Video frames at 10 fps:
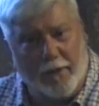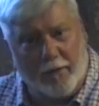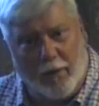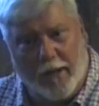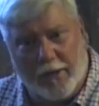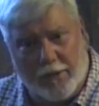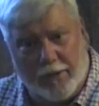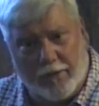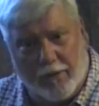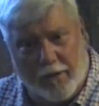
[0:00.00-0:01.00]
been
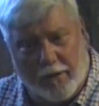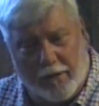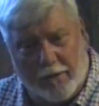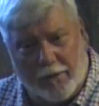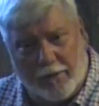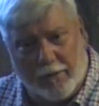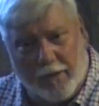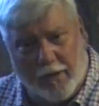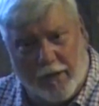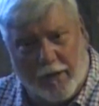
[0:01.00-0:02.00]
raised uh,
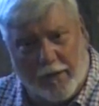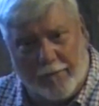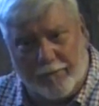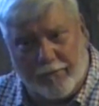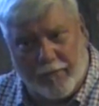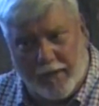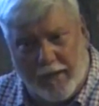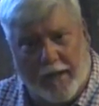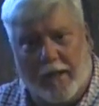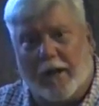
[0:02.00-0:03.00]
uh,
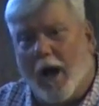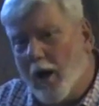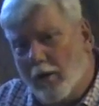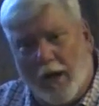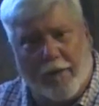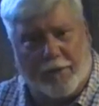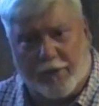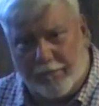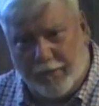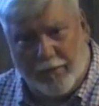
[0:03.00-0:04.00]
in, all of
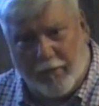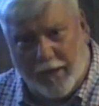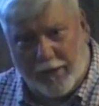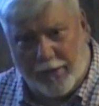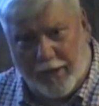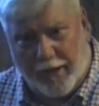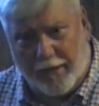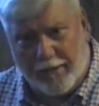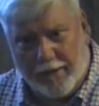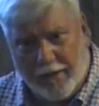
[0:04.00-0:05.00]
us have been raised
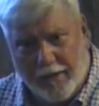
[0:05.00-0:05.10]
in.